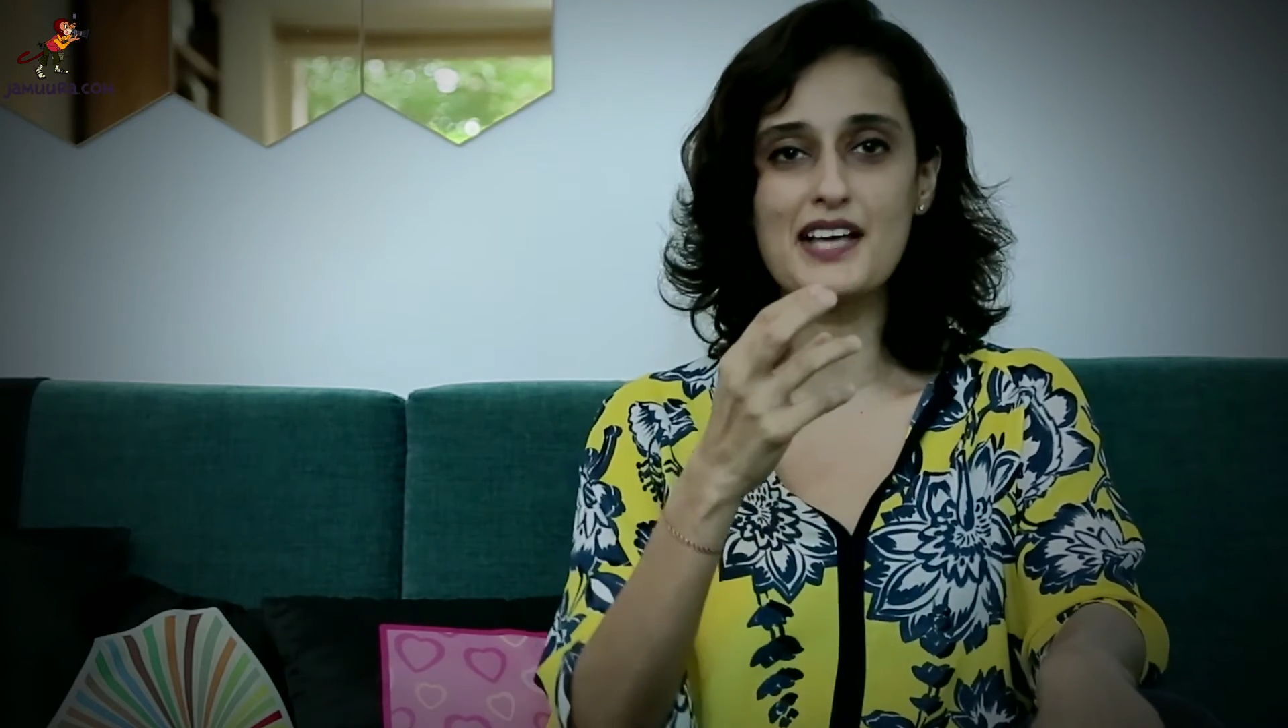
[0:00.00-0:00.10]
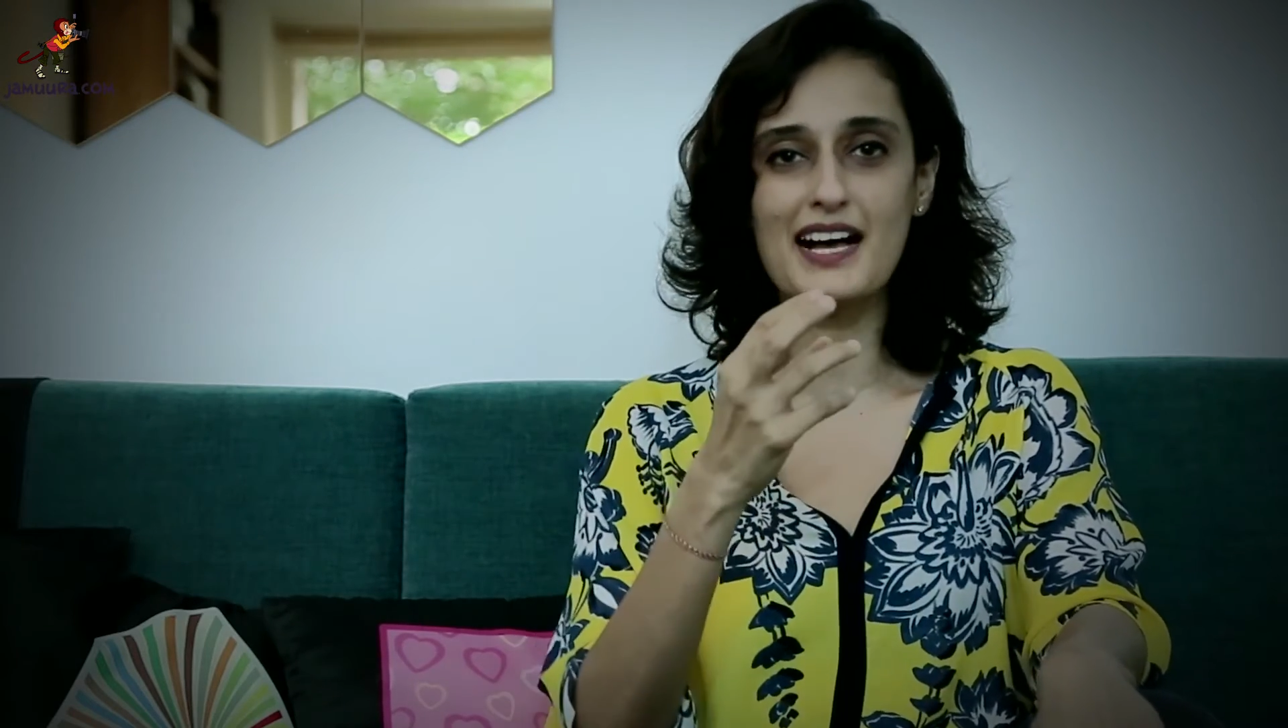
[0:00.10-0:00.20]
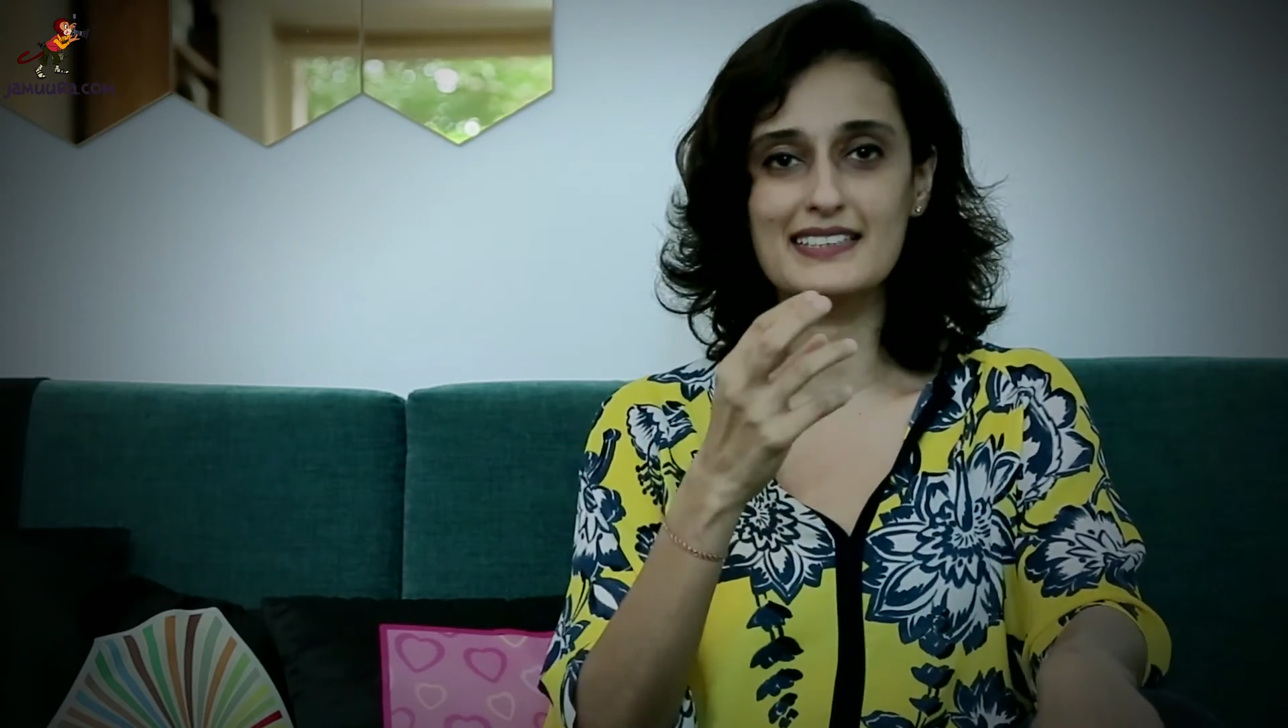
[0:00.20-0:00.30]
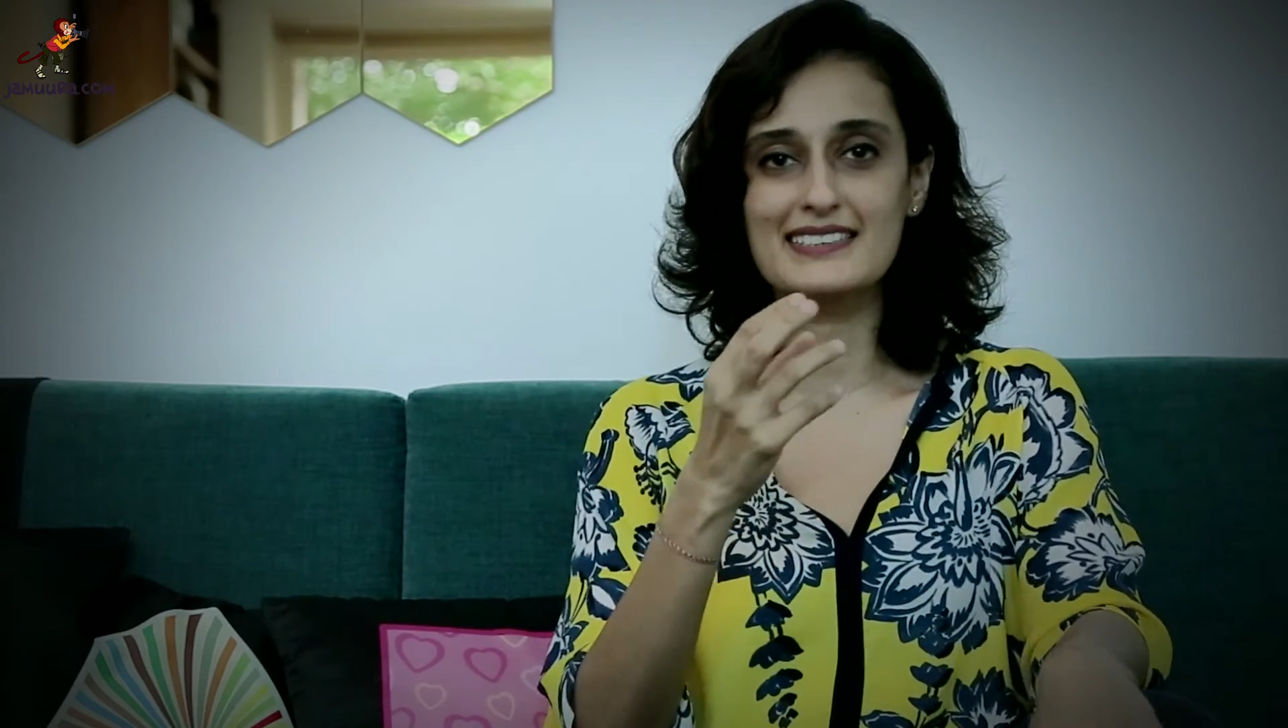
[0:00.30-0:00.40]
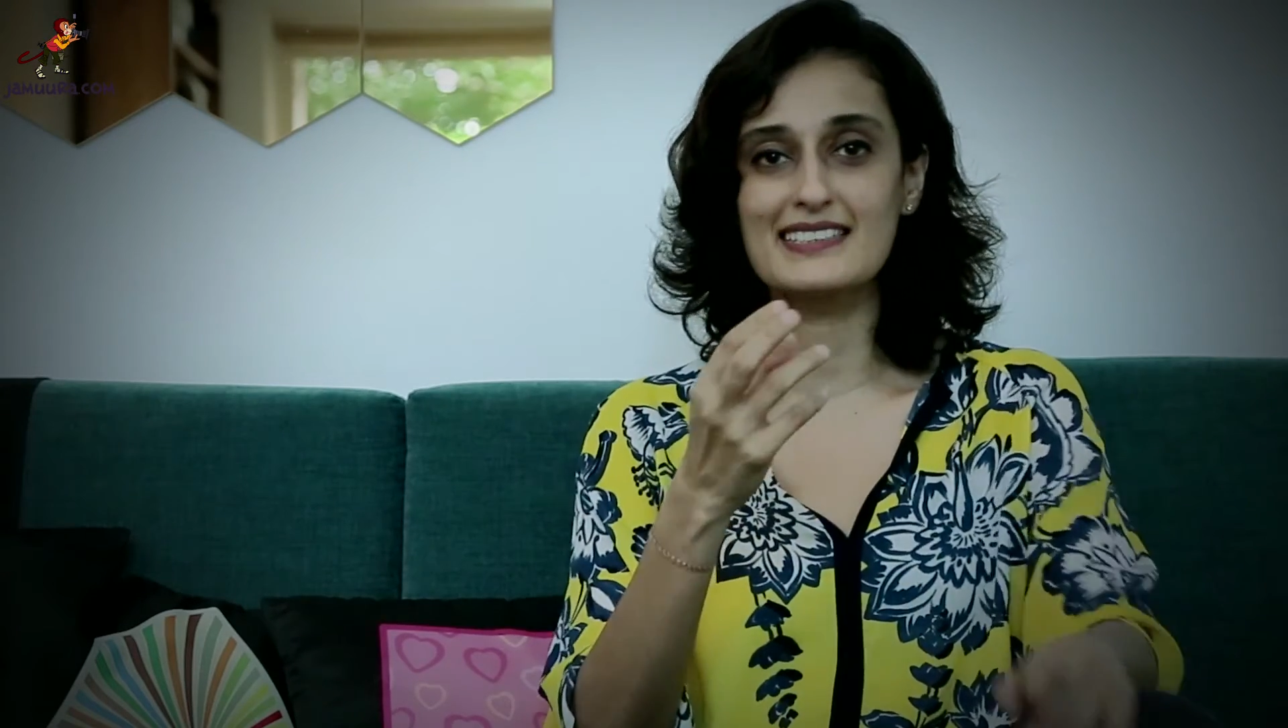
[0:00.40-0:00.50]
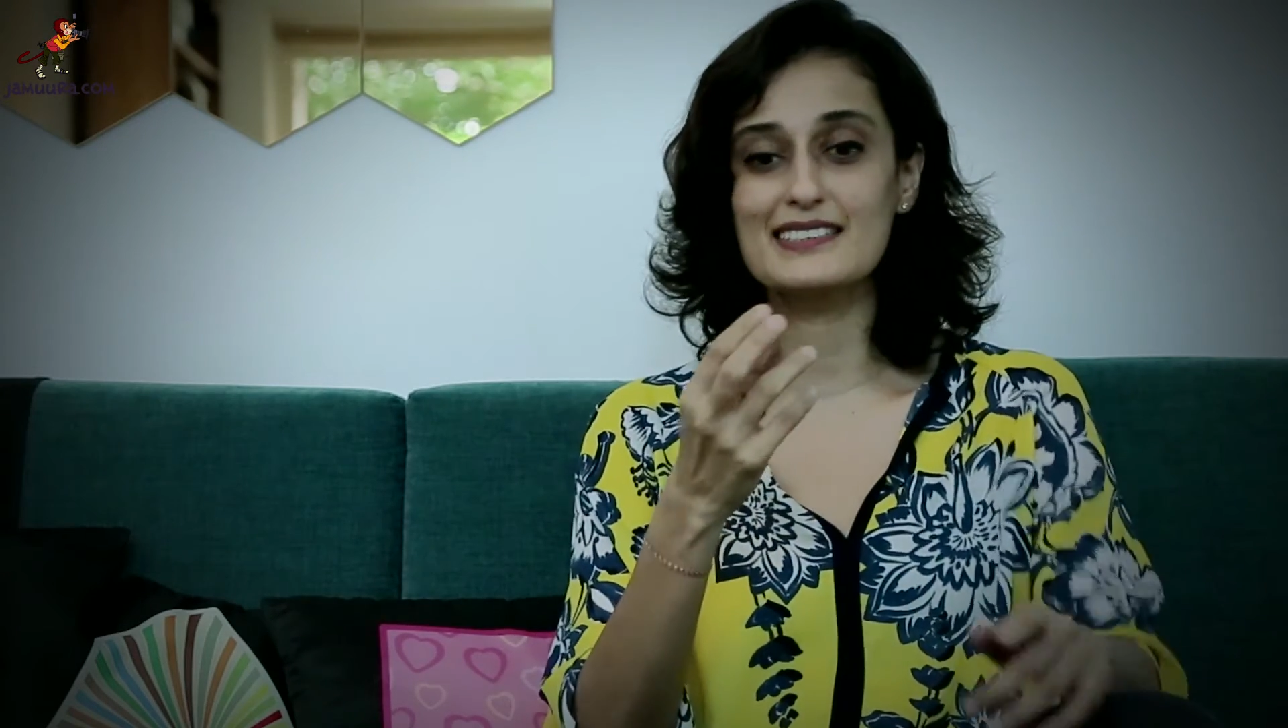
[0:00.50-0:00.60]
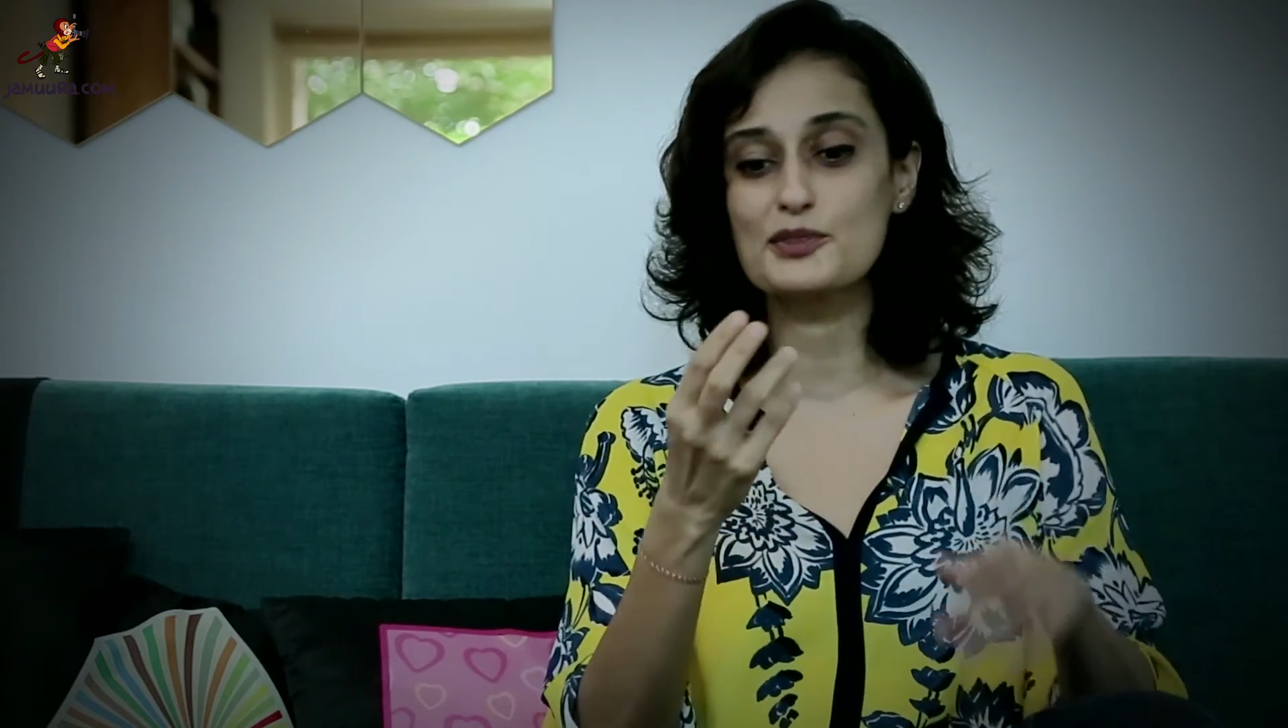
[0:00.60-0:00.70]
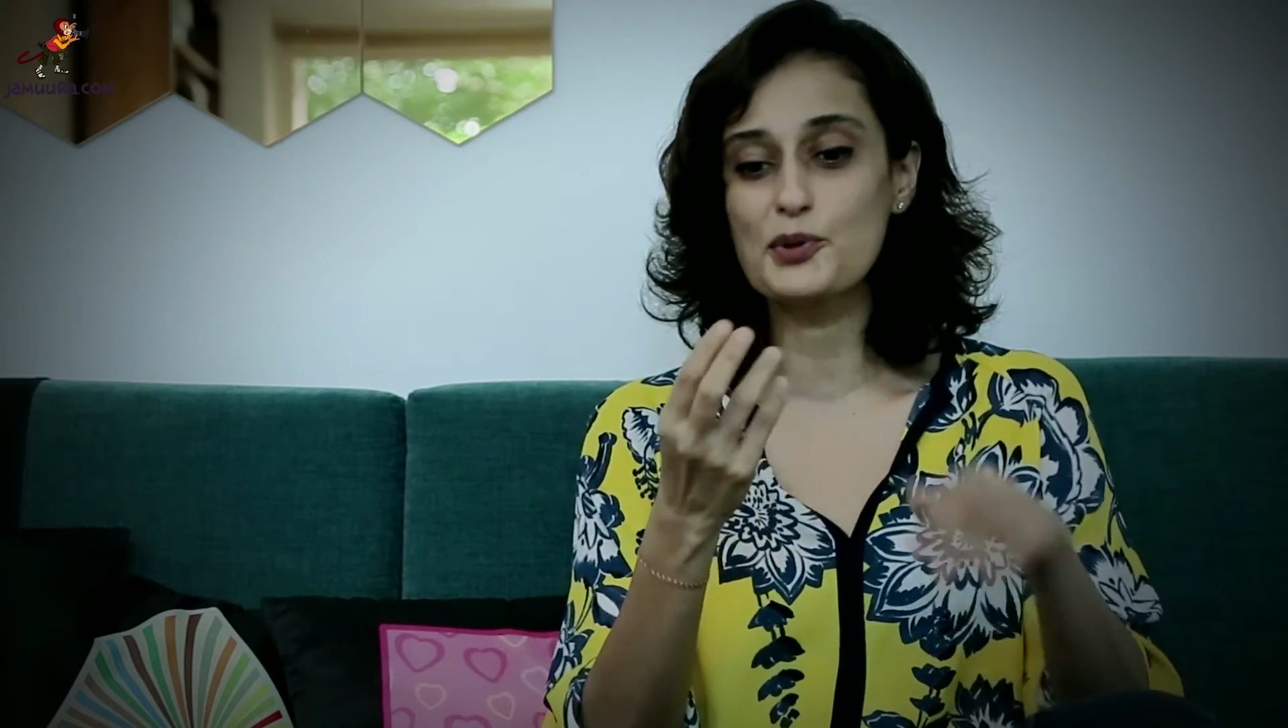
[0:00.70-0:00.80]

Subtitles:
answers,